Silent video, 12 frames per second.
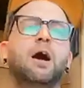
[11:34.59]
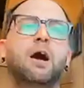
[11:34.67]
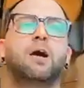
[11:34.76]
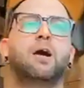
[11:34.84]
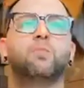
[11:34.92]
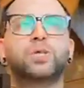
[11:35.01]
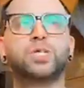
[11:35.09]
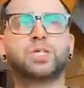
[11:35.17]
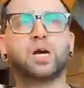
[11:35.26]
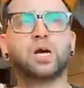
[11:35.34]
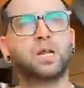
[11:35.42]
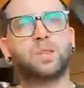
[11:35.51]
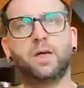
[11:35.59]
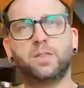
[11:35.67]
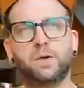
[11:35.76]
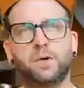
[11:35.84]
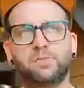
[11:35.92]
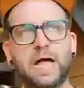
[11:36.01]
um, which is kind of
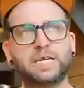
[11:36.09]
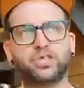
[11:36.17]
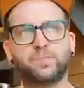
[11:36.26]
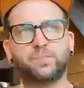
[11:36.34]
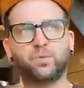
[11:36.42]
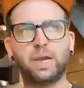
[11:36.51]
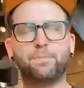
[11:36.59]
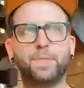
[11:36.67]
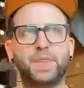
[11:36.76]
the, the flagship grape,